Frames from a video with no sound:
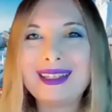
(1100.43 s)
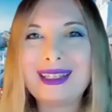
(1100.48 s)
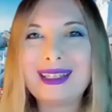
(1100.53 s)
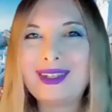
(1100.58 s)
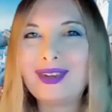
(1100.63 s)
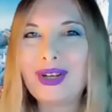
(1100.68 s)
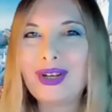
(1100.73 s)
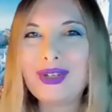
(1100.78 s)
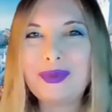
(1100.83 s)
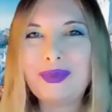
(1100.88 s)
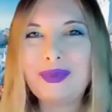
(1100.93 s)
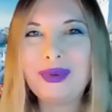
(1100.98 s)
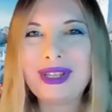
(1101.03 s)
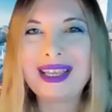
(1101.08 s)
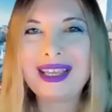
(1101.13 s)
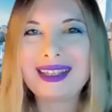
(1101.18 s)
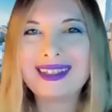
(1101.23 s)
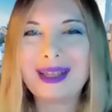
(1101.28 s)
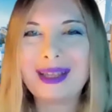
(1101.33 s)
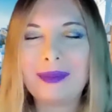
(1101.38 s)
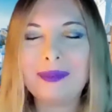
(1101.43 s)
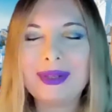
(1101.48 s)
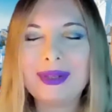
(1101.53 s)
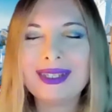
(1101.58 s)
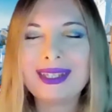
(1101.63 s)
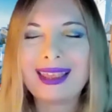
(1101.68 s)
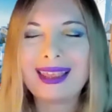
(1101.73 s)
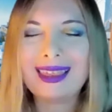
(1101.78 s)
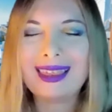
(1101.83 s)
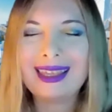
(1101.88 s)
as I try to bring
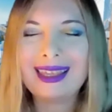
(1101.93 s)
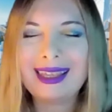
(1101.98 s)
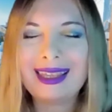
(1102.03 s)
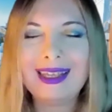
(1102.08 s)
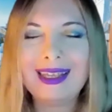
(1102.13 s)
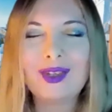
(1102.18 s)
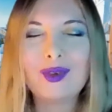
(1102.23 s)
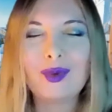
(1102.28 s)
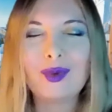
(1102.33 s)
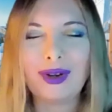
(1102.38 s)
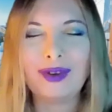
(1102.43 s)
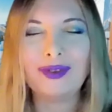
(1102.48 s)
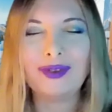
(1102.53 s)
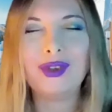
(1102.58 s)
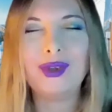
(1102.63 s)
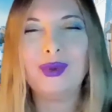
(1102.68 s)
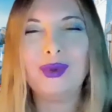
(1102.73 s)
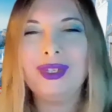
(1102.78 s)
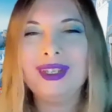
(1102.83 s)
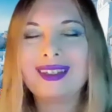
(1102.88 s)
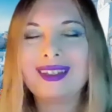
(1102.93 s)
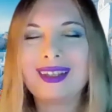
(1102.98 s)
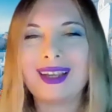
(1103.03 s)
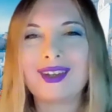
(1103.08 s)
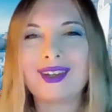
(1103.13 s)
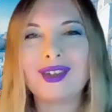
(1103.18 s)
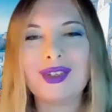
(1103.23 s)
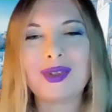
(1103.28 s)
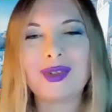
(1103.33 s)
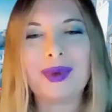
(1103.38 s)
examples, I think each one of you
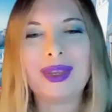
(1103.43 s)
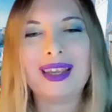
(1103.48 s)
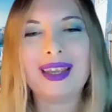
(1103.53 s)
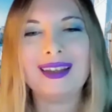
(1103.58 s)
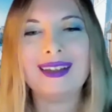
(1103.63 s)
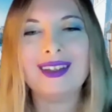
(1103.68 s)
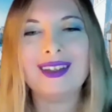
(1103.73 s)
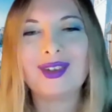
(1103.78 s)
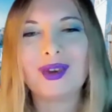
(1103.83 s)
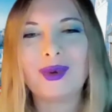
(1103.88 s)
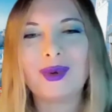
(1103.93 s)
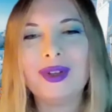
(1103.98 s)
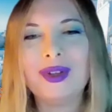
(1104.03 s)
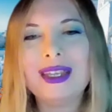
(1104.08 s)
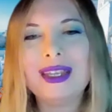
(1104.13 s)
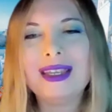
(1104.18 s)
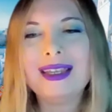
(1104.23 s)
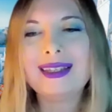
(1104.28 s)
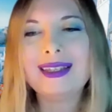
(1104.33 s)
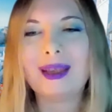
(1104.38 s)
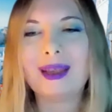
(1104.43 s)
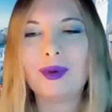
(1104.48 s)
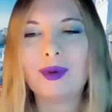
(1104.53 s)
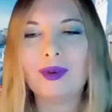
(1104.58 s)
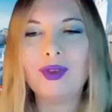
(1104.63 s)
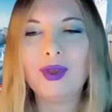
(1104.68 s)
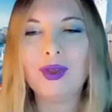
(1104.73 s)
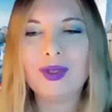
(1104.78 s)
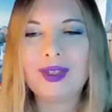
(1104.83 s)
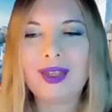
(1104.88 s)
discussions we had. So some
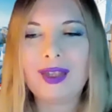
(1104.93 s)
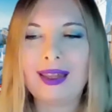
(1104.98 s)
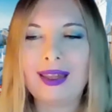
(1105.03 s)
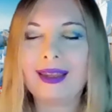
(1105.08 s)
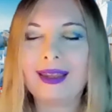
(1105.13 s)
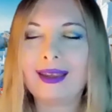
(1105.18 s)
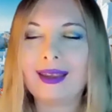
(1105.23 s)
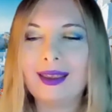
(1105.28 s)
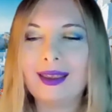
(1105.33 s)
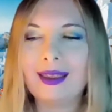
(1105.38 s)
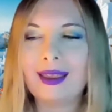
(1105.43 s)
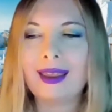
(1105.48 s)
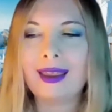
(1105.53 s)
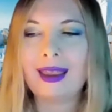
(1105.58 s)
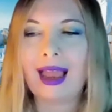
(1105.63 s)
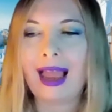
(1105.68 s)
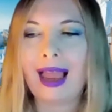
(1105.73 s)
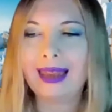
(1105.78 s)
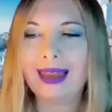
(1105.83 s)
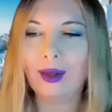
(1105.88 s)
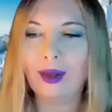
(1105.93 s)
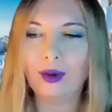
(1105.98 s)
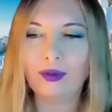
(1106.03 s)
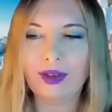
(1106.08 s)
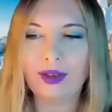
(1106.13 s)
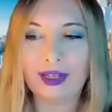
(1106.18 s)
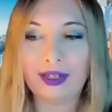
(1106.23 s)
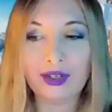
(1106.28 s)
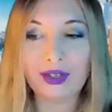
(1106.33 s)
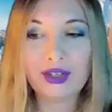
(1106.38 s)
of you say like, I
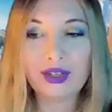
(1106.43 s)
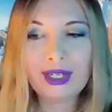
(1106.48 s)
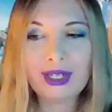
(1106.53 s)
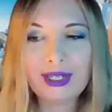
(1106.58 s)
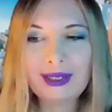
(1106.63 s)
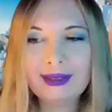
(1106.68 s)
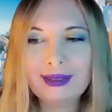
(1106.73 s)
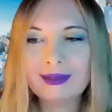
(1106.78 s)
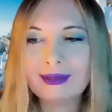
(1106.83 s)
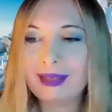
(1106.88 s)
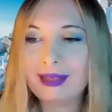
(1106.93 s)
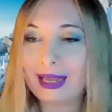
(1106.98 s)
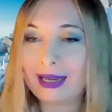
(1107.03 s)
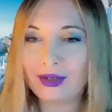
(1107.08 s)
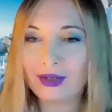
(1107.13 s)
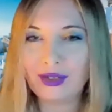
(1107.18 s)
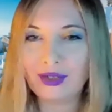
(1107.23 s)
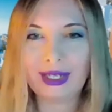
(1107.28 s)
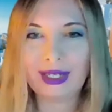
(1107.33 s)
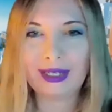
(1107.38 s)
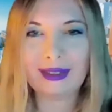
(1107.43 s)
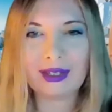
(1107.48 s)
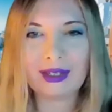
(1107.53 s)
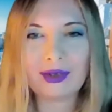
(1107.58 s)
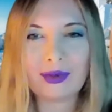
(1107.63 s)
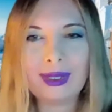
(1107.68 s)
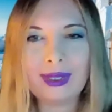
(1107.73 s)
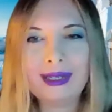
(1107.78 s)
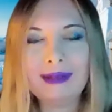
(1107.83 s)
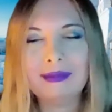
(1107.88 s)
love energy, the energy
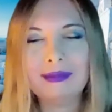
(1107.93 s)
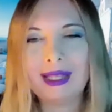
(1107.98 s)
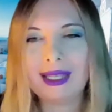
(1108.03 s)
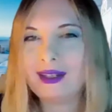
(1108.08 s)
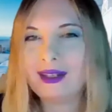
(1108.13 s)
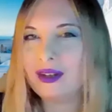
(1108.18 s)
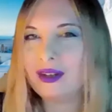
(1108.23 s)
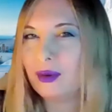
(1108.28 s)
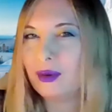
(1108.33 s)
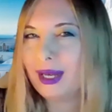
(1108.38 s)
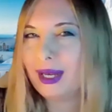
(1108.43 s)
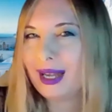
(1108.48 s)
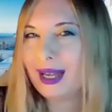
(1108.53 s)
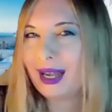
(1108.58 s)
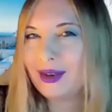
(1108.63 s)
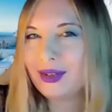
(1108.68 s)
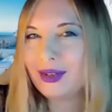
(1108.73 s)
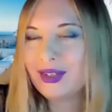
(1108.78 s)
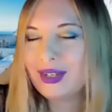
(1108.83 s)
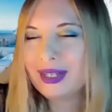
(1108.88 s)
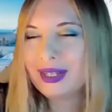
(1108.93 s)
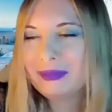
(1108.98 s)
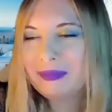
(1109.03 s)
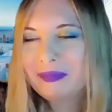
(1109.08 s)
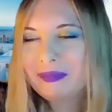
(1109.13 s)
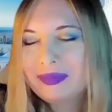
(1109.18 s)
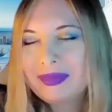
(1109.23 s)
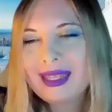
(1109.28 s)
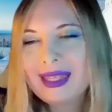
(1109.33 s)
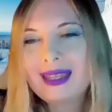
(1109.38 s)
industry, like green
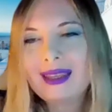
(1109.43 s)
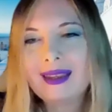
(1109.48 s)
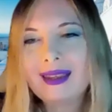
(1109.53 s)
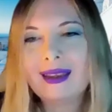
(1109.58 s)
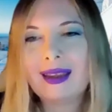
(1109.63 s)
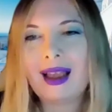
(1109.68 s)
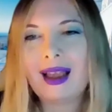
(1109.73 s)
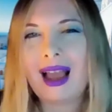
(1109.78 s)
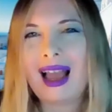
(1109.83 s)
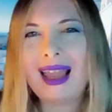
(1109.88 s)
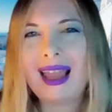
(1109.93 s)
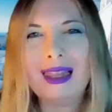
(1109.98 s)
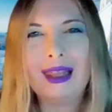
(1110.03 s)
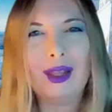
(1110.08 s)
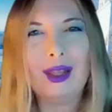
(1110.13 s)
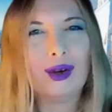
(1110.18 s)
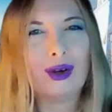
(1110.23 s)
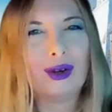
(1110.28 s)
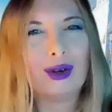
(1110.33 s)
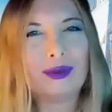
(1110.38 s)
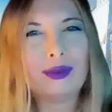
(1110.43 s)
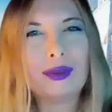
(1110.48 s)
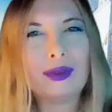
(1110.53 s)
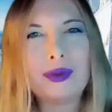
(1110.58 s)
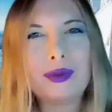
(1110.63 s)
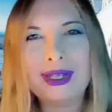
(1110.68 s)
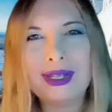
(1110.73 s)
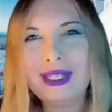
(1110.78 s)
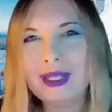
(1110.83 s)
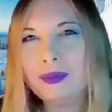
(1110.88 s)
energy. I love
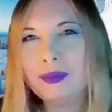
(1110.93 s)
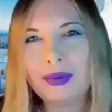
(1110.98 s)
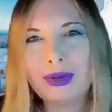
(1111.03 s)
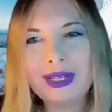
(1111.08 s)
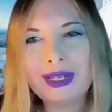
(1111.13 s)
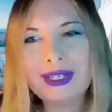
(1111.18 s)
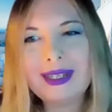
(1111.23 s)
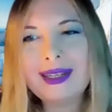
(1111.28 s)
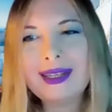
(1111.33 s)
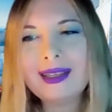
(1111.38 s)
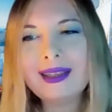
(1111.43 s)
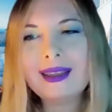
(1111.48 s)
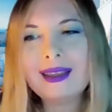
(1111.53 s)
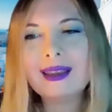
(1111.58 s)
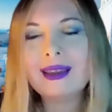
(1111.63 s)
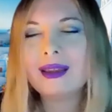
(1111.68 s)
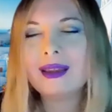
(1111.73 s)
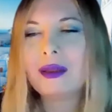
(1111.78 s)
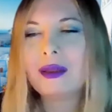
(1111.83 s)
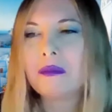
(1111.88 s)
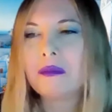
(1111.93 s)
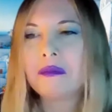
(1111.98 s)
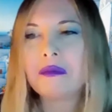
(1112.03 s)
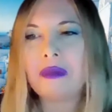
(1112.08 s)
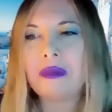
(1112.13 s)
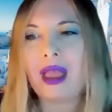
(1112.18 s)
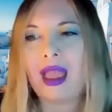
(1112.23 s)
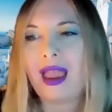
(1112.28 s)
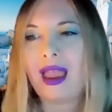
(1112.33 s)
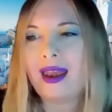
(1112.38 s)
3D printing
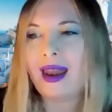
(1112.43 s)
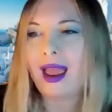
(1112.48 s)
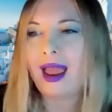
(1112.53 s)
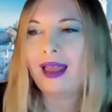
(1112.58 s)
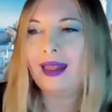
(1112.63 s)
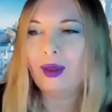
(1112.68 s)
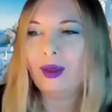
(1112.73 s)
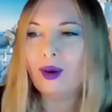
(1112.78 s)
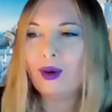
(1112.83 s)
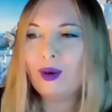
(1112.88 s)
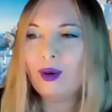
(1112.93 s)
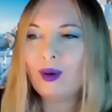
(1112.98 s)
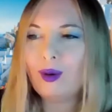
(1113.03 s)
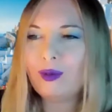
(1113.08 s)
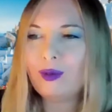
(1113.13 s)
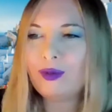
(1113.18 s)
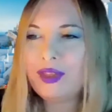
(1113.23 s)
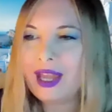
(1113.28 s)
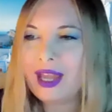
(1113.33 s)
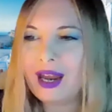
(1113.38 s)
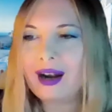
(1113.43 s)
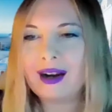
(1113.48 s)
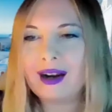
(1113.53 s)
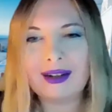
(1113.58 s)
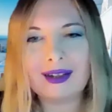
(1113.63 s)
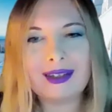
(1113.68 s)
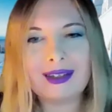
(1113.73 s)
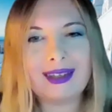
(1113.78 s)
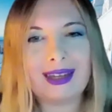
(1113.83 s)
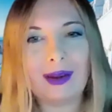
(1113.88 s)
and I love the
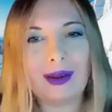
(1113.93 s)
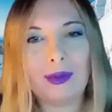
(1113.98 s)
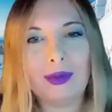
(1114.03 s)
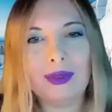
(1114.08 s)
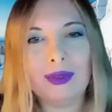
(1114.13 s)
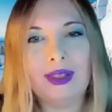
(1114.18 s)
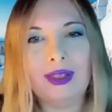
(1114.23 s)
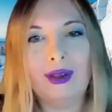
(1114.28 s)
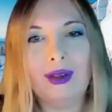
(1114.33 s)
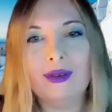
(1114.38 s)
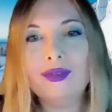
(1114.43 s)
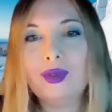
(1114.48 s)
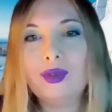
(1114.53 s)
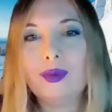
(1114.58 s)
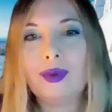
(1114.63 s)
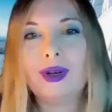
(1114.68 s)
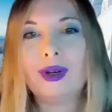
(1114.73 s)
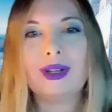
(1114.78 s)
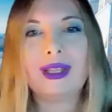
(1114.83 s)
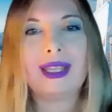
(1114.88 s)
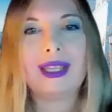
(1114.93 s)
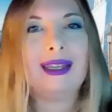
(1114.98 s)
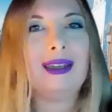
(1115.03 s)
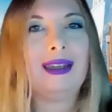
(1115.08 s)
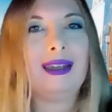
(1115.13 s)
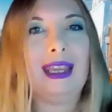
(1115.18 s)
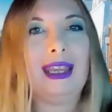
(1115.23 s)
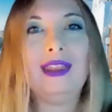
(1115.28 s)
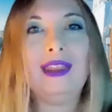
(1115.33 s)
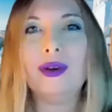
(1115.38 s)
arts and I would love to work
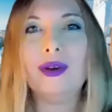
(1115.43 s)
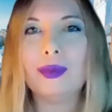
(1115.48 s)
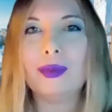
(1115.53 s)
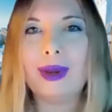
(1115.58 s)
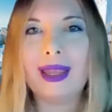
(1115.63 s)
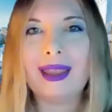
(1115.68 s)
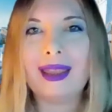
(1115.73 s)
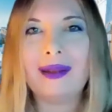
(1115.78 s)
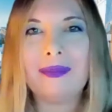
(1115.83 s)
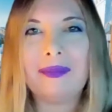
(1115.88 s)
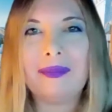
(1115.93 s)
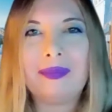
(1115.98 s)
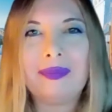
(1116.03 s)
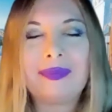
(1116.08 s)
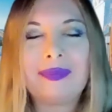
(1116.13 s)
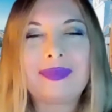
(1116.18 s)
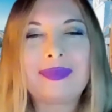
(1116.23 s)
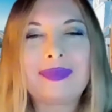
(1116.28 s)
in either way.